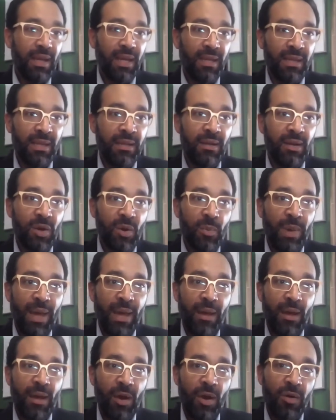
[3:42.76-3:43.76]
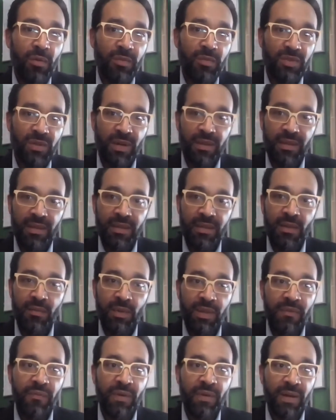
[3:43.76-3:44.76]
then go back home. So I think they
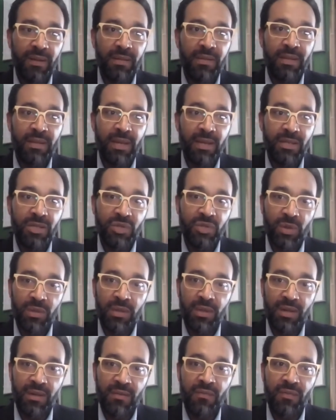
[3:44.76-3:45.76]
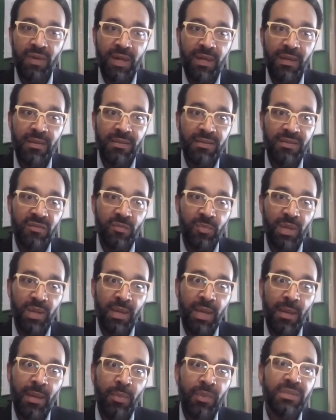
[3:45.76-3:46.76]
really found that they enjoyed the convenience of
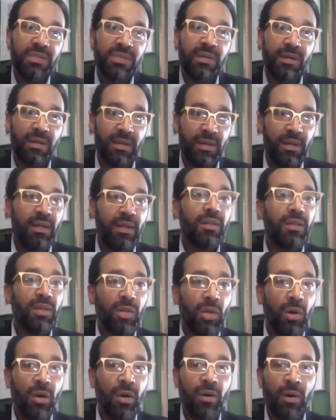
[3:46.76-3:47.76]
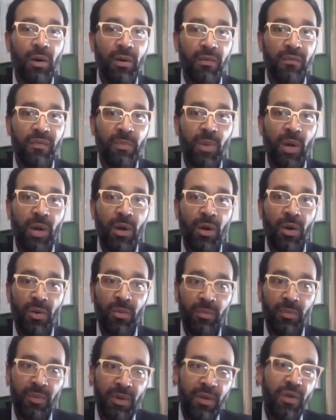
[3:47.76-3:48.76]
being able to log on from
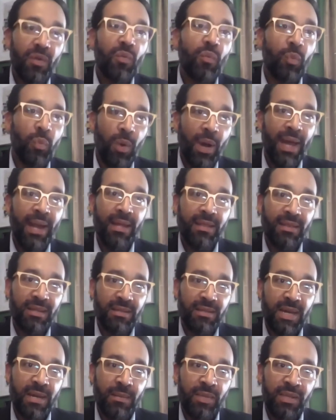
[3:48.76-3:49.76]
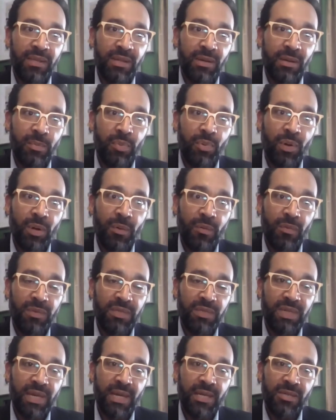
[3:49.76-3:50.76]
home right at the time that their appointment was
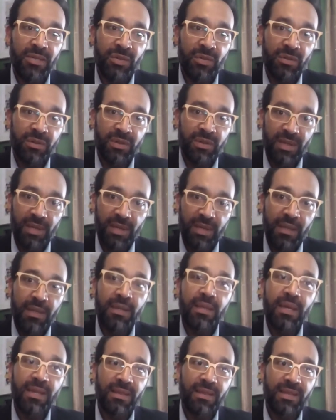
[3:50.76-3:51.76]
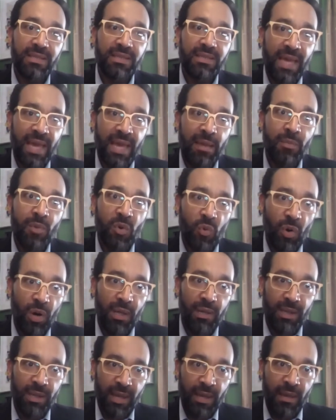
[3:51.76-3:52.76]
scheduled, get the same
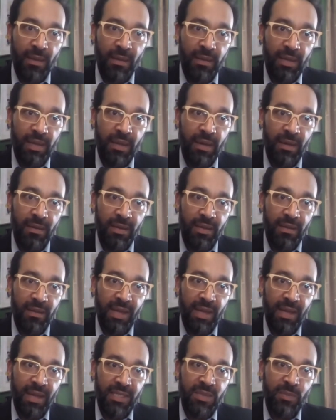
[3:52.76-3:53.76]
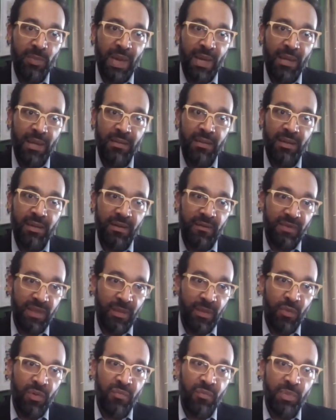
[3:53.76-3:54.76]
quality health care that they expected if they
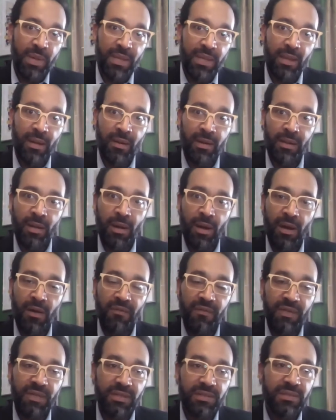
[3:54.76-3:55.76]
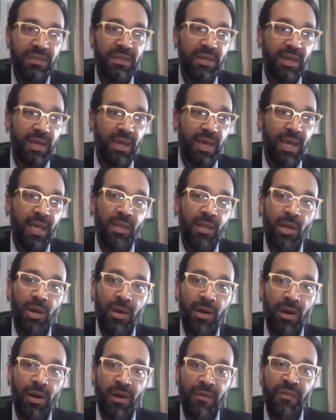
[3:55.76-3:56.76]
would have been there in the office, and
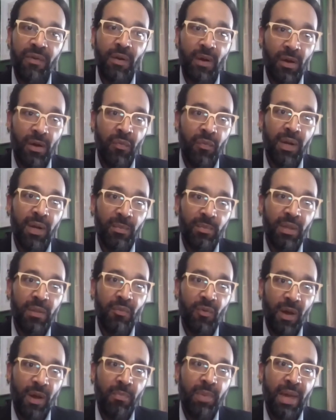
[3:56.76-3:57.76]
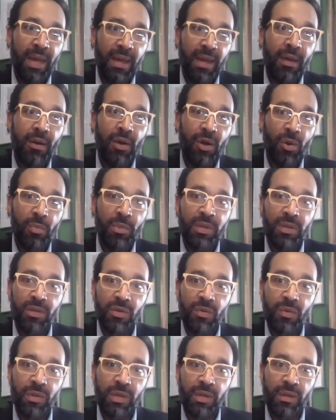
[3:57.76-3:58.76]
log off and already be right back at home and
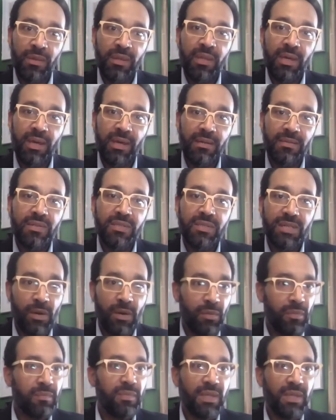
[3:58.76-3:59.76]
doing their thing. So